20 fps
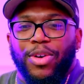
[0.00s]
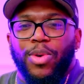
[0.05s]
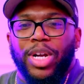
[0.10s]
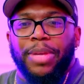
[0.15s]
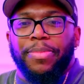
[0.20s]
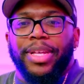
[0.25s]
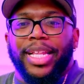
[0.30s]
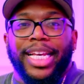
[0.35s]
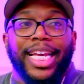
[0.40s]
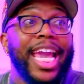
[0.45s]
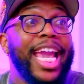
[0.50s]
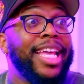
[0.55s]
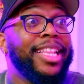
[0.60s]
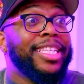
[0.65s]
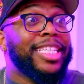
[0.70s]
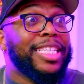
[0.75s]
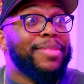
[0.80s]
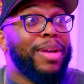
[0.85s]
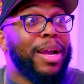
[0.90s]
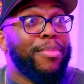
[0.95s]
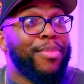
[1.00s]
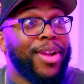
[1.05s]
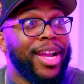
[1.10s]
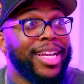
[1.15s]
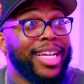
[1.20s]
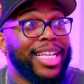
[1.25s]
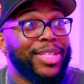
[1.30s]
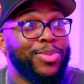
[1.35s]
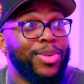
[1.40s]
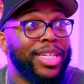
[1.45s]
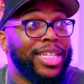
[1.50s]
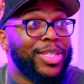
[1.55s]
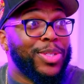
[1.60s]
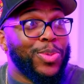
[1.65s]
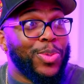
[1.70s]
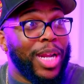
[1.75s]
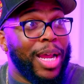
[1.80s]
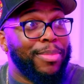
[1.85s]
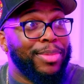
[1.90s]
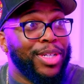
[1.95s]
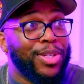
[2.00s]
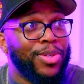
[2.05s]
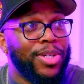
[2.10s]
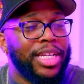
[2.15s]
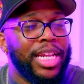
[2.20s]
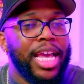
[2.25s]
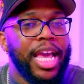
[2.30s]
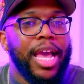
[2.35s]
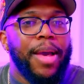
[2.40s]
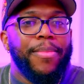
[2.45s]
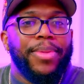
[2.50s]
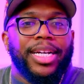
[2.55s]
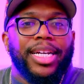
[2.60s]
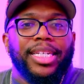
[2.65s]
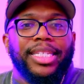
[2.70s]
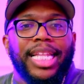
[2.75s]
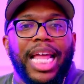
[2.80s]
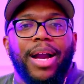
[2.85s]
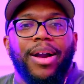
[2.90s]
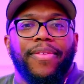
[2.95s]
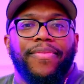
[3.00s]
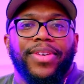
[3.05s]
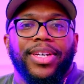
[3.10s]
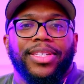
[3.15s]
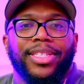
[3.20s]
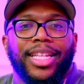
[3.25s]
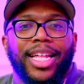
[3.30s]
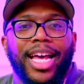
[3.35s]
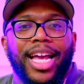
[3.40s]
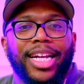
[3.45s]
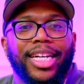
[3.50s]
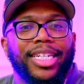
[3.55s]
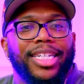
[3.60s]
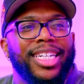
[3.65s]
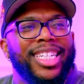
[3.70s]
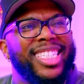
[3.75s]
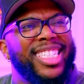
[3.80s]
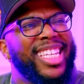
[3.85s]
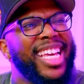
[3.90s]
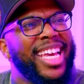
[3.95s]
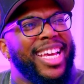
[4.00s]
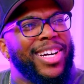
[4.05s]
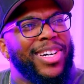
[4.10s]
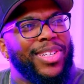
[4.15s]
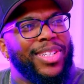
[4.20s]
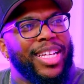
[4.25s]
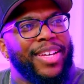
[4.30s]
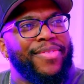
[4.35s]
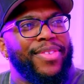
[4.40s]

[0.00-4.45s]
want to be like, hey, this is my brand. Guess what? This is what I'm doing. Because now it feels like a sale. It